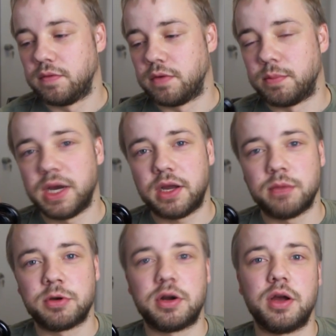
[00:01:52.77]
for my
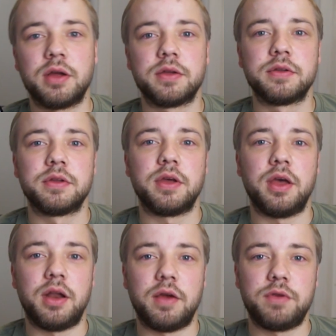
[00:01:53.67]
camera
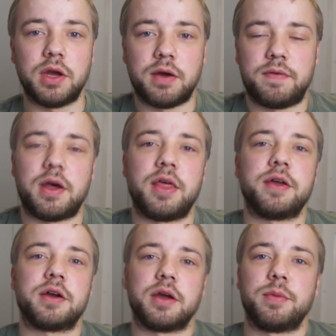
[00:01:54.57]
and every
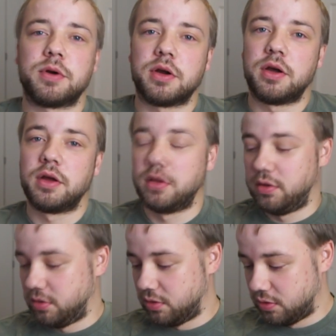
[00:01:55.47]
other camera
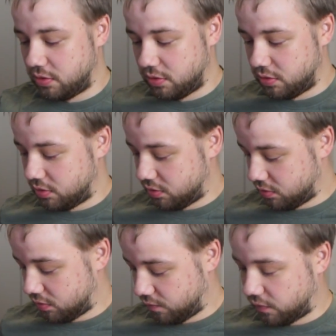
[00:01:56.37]

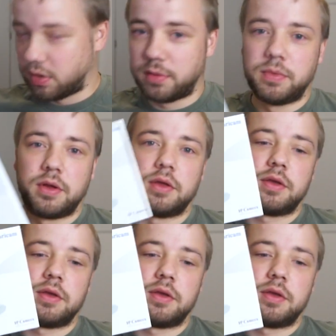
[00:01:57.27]
from